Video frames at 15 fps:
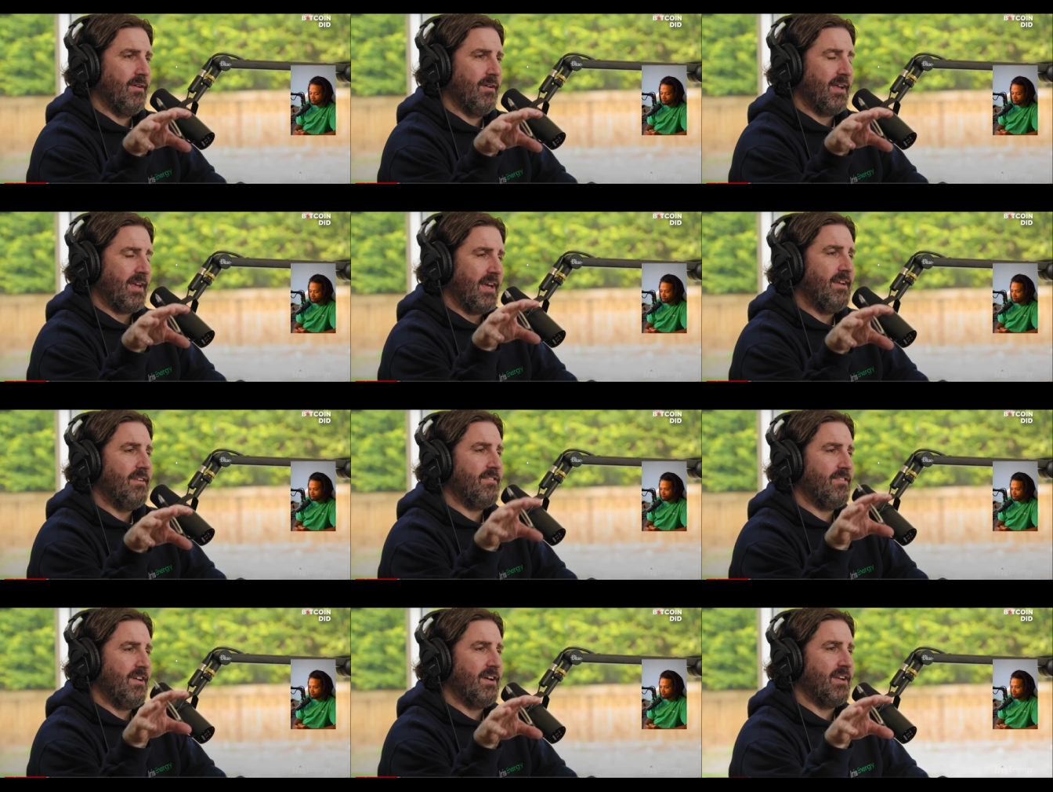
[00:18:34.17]
like
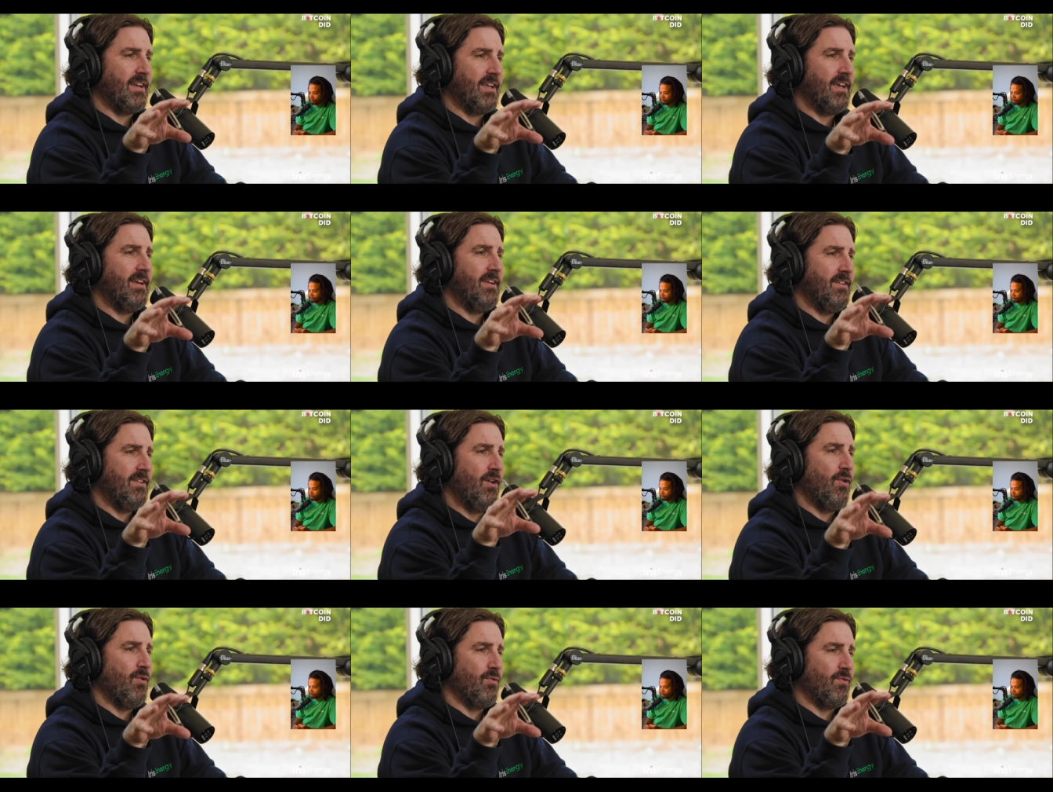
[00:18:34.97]
internally, he
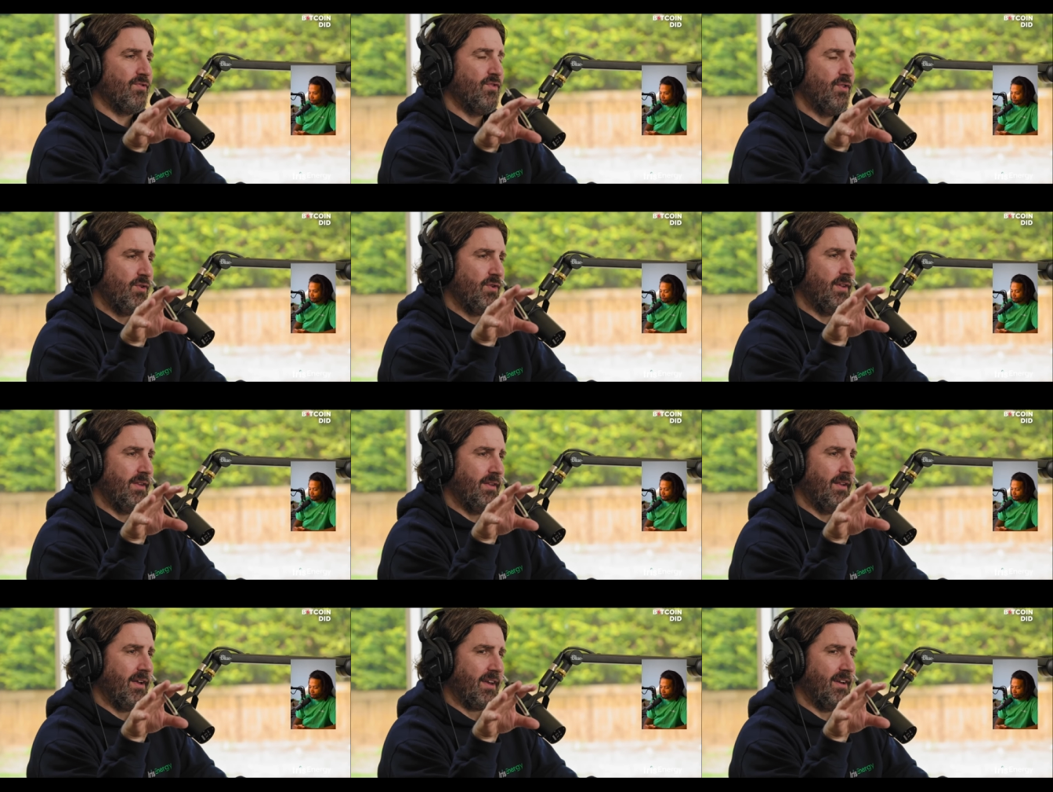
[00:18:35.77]
knows,
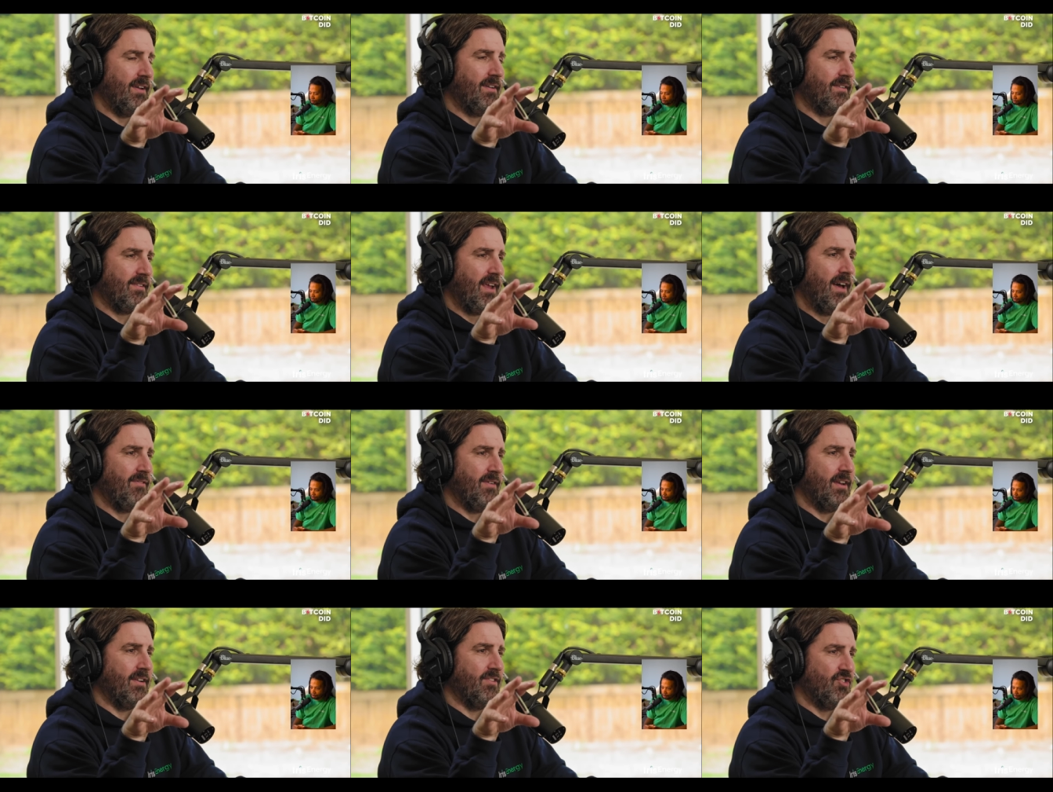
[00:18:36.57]
like, he doesn't have
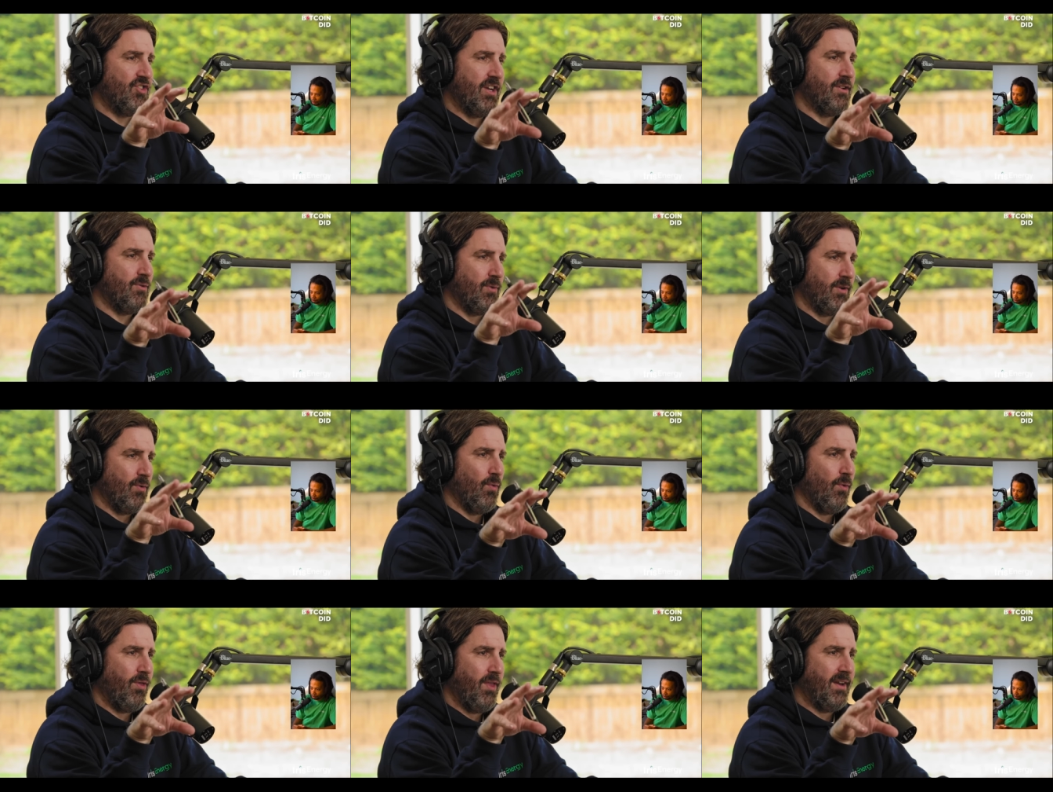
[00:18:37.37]
any genuine,
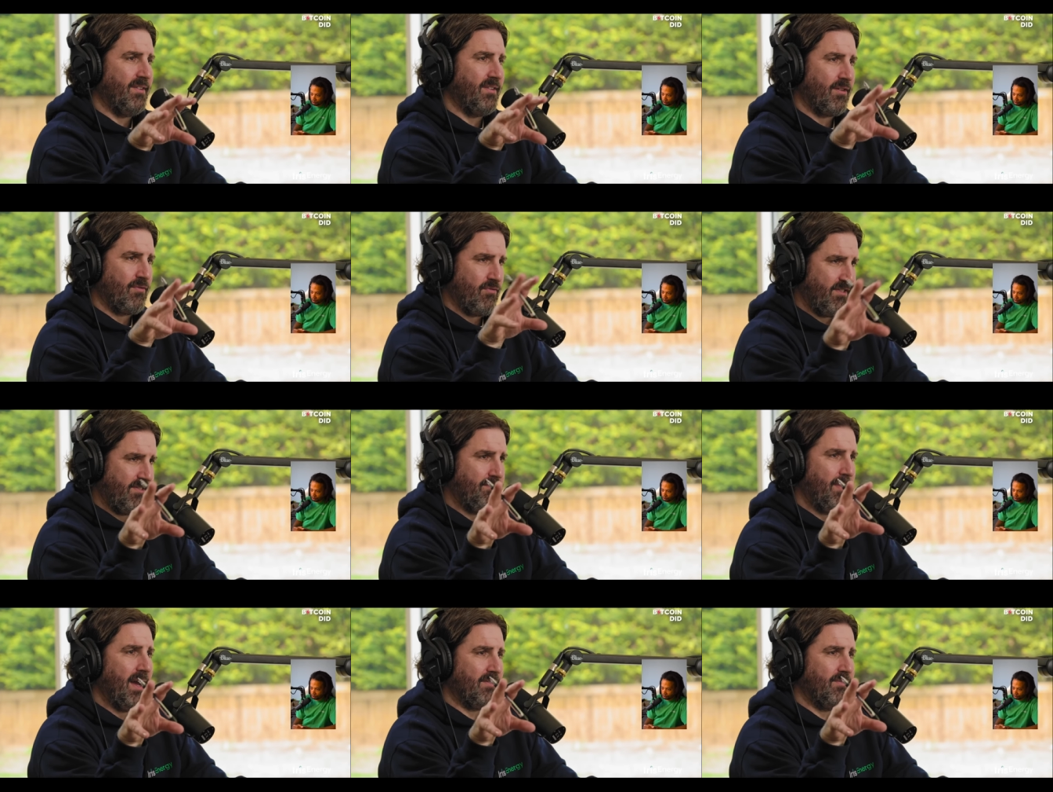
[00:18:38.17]
authentic
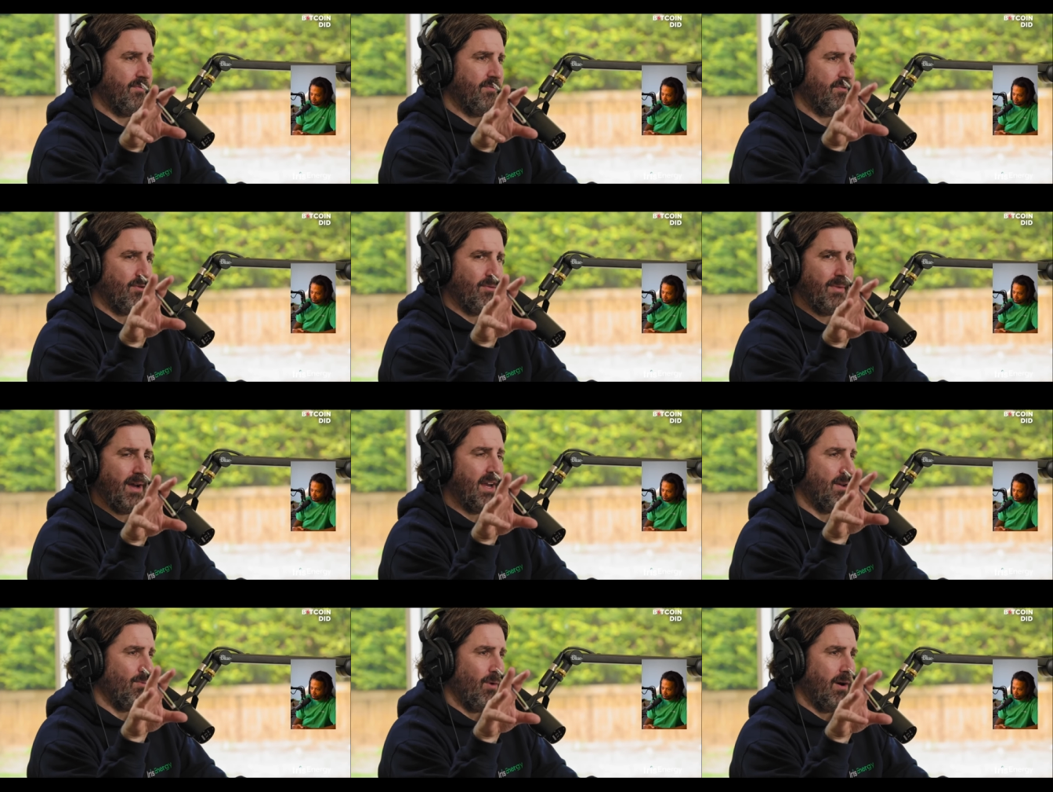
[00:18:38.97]
respect from
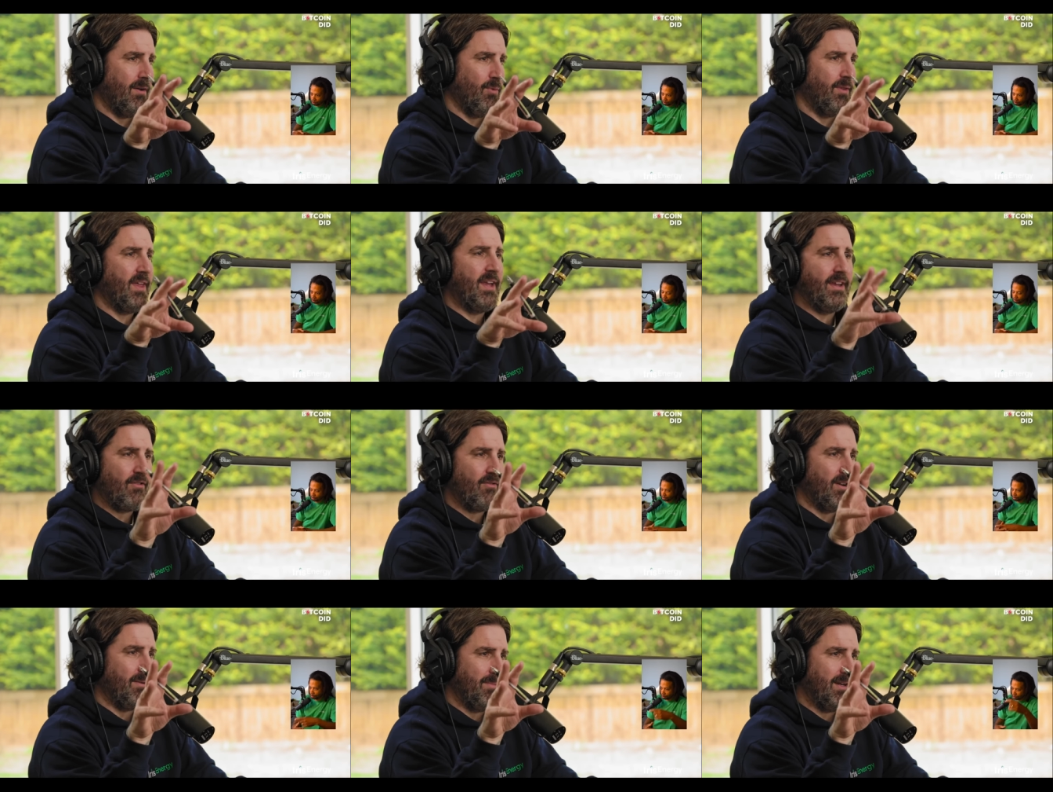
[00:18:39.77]
anyone with any
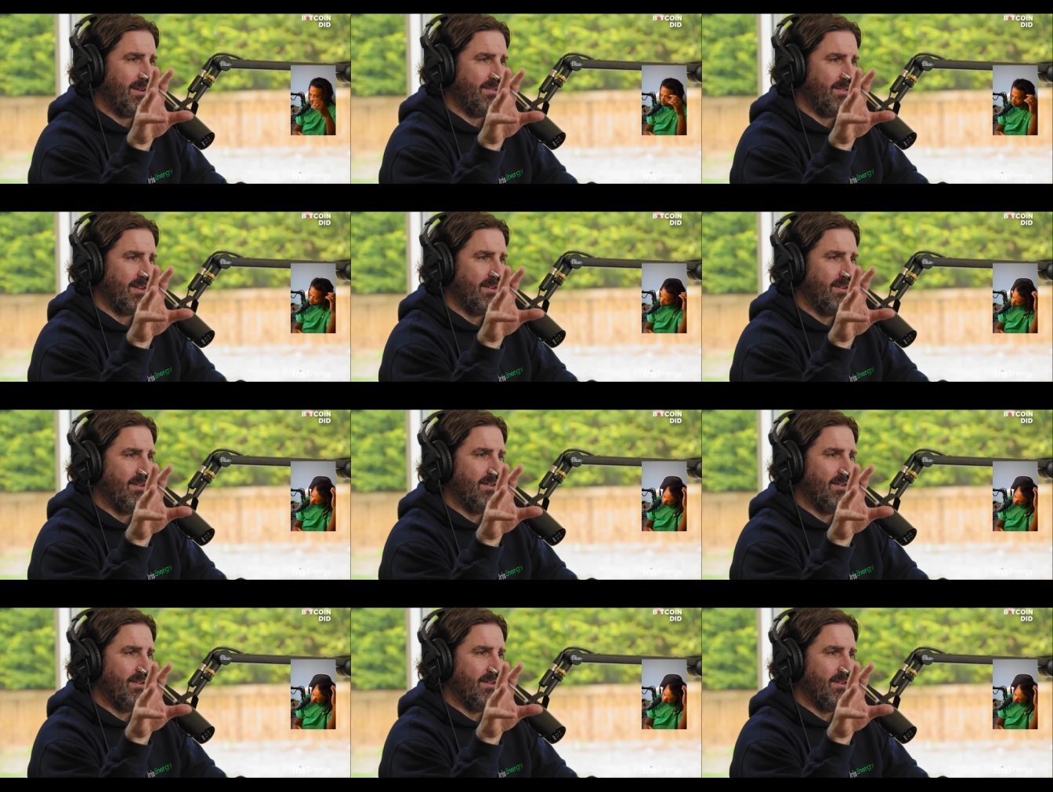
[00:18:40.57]
credibility.